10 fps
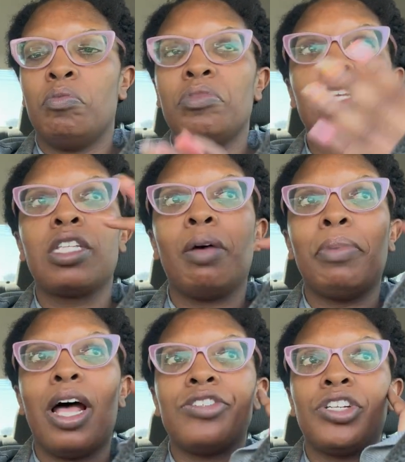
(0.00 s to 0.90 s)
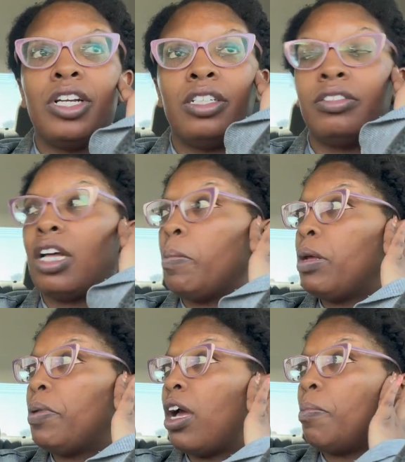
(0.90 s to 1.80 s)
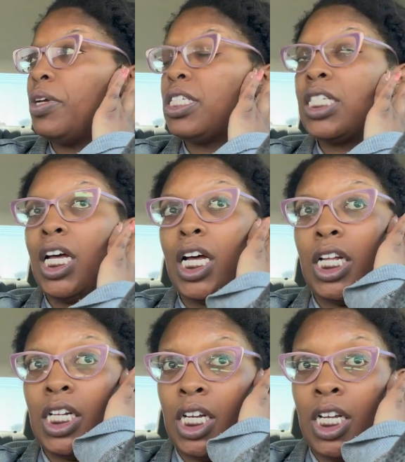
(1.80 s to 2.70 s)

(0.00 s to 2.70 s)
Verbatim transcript: this Habasha coming to pick up his son.